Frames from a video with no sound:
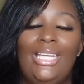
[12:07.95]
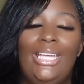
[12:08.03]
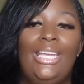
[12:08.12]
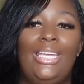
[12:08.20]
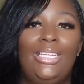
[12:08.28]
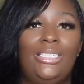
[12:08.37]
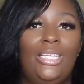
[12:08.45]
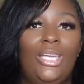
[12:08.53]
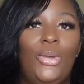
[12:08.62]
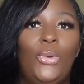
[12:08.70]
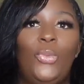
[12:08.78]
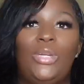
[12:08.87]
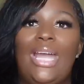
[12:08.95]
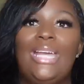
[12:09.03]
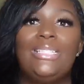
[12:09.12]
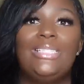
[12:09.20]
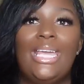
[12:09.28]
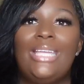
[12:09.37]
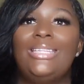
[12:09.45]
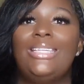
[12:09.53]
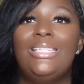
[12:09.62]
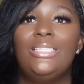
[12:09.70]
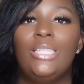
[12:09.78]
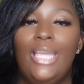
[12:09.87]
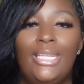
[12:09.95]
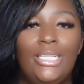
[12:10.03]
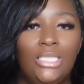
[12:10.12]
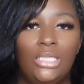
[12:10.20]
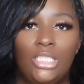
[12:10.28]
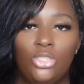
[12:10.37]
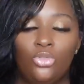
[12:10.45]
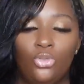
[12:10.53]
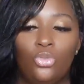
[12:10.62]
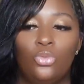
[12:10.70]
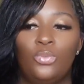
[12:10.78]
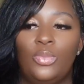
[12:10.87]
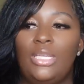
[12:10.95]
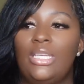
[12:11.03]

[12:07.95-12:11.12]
And when I say these ladies in this group,